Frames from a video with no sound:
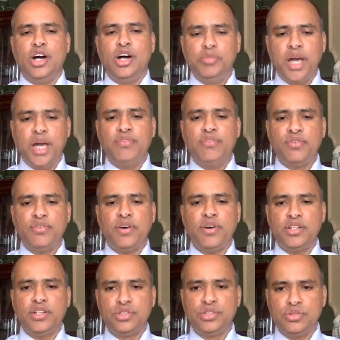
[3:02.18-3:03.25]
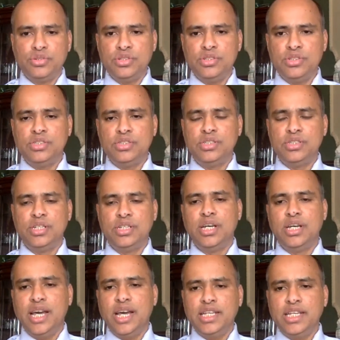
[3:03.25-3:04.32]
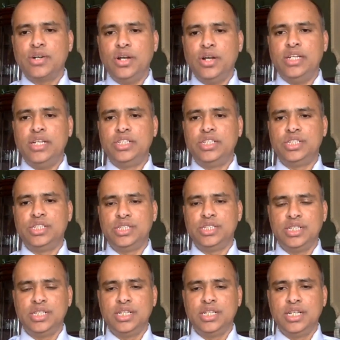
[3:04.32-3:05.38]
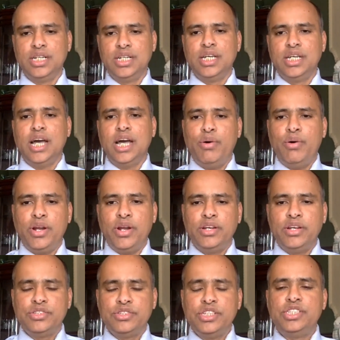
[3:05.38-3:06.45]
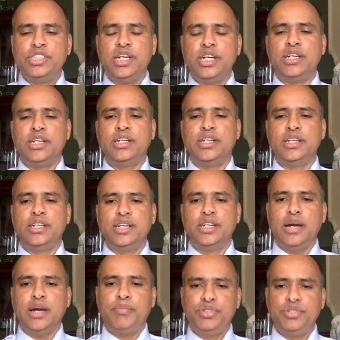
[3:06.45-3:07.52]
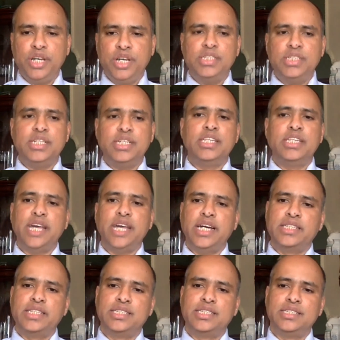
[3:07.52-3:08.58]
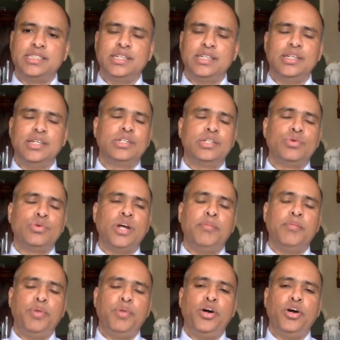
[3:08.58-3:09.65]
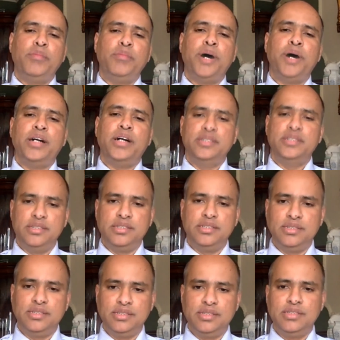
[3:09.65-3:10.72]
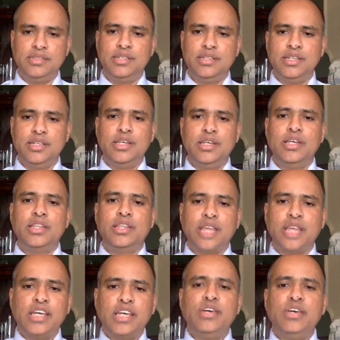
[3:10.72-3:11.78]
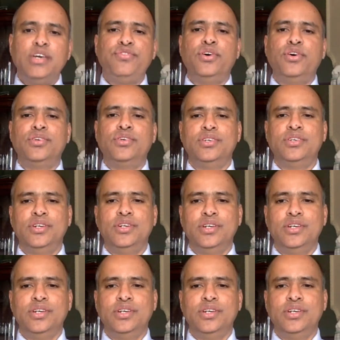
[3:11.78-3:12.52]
on behalf of our students and the college our sincere appreciation and thanks to our employer partners. Thank you for